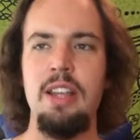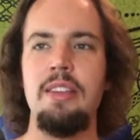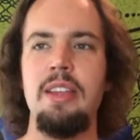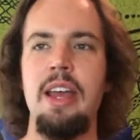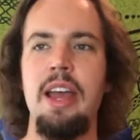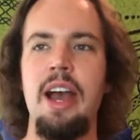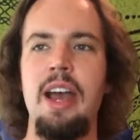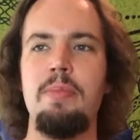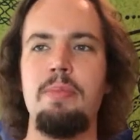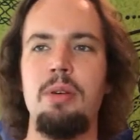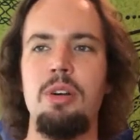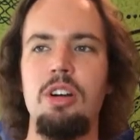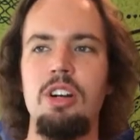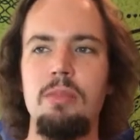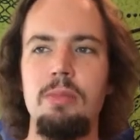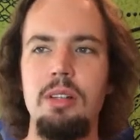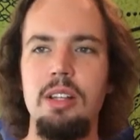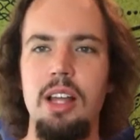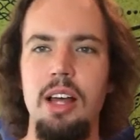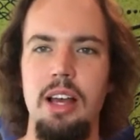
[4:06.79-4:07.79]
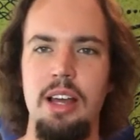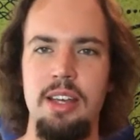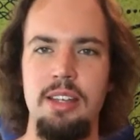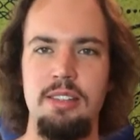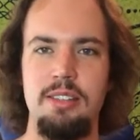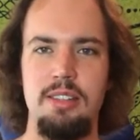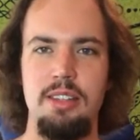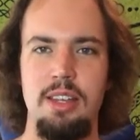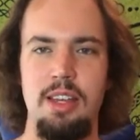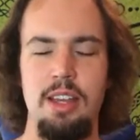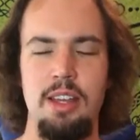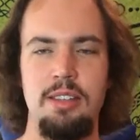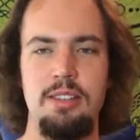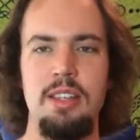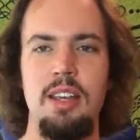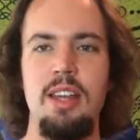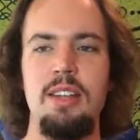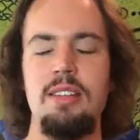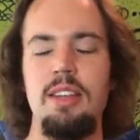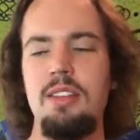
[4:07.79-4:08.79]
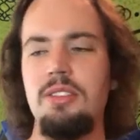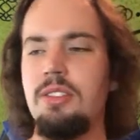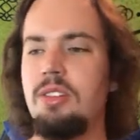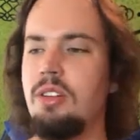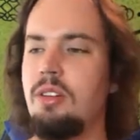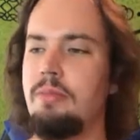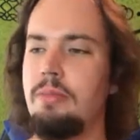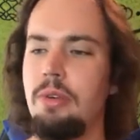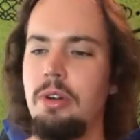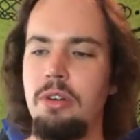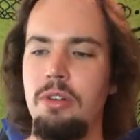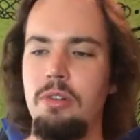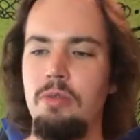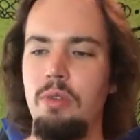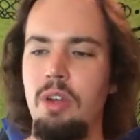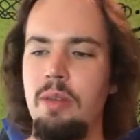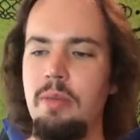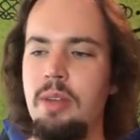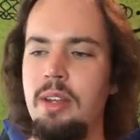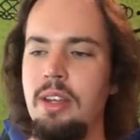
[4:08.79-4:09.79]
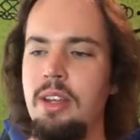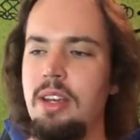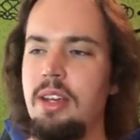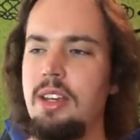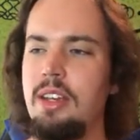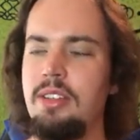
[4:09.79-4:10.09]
They hyperbolize things, say he's going to murder women,